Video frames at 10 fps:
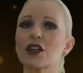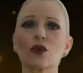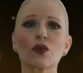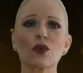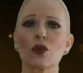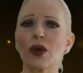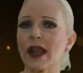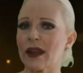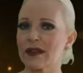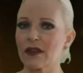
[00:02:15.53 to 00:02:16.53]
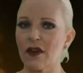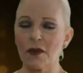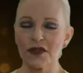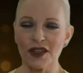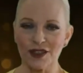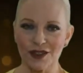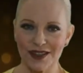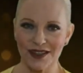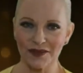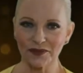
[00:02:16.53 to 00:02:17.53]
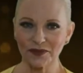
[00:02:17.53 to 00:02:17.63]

greatest of obstacles.